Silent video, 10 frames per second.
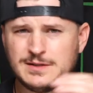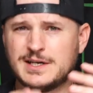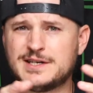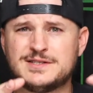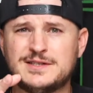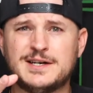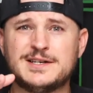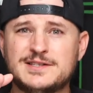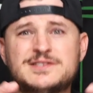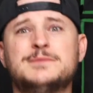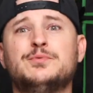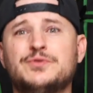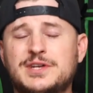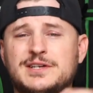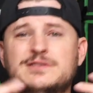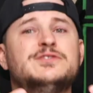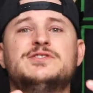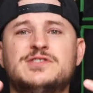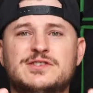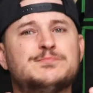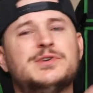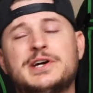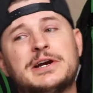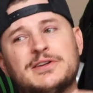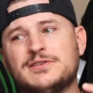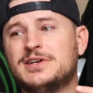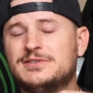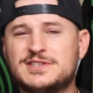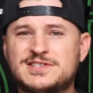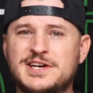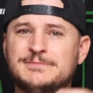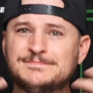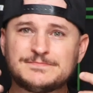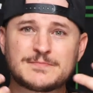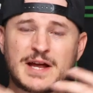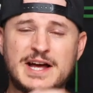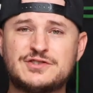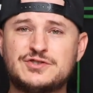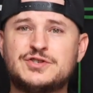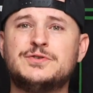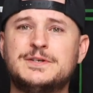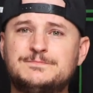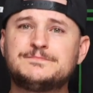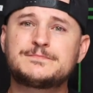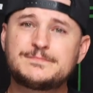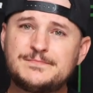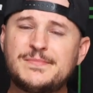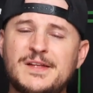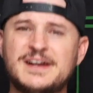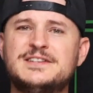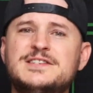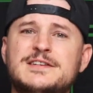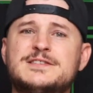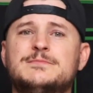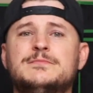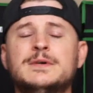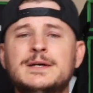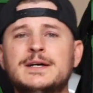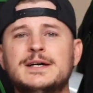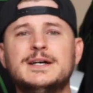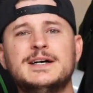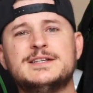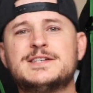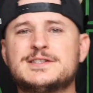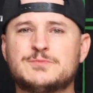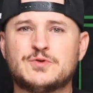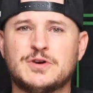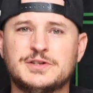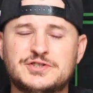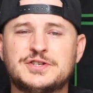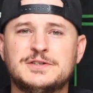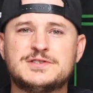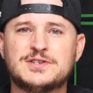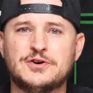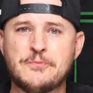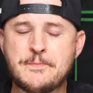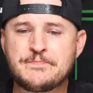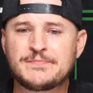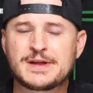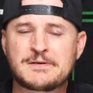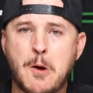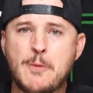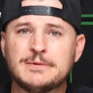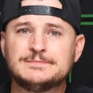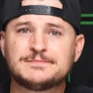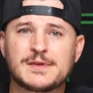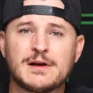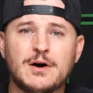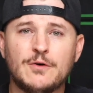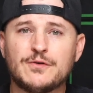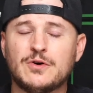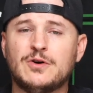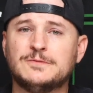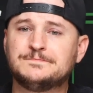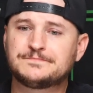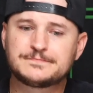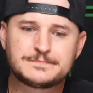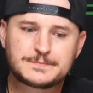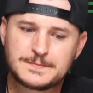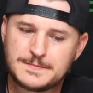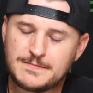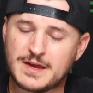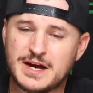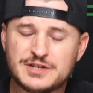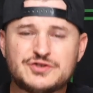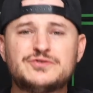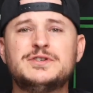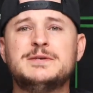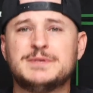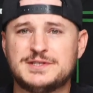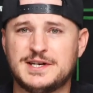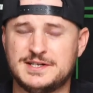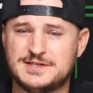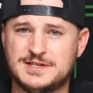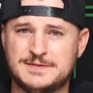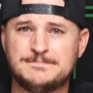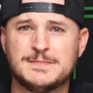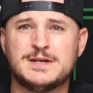Not a simple thing to just explain, other than to say, as you're chewing it, it's got some crunch. So overall, extremely tasty.